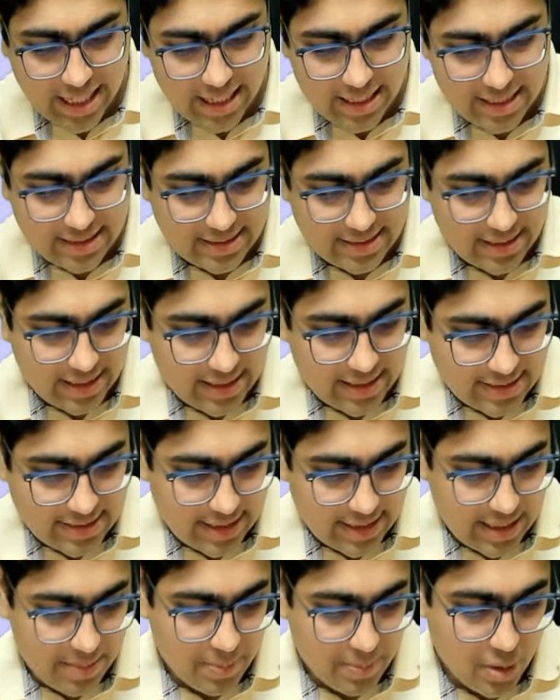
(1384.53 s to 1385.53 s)
is a
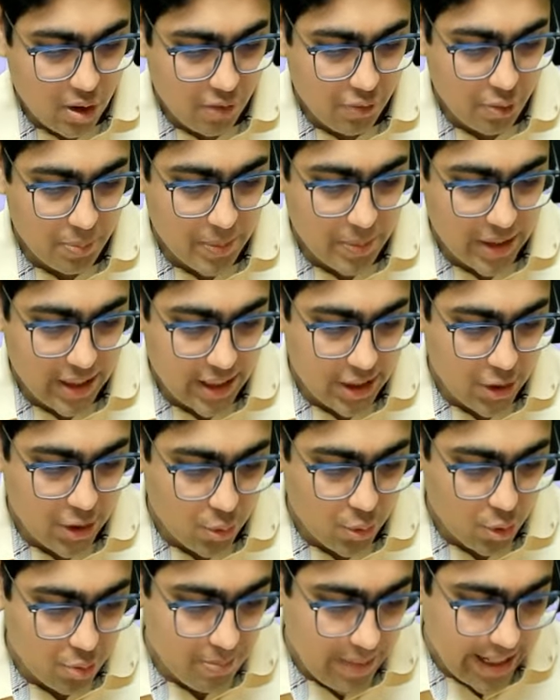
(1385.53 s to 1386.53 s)
disclaimer of opinion due
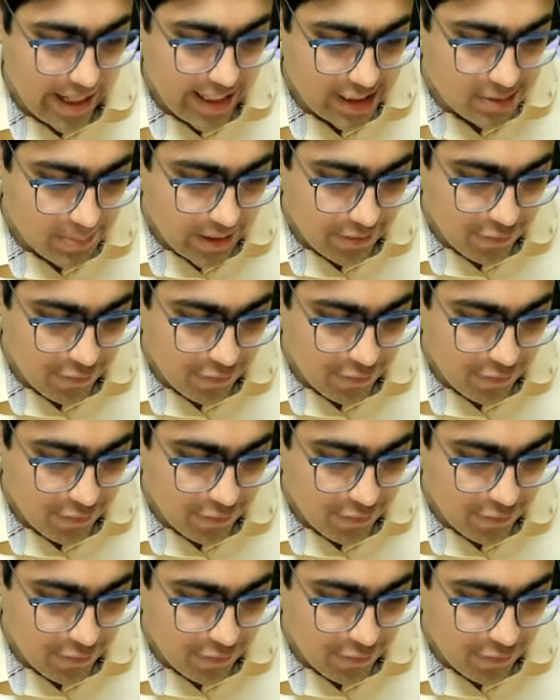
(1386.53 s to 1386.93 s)
to management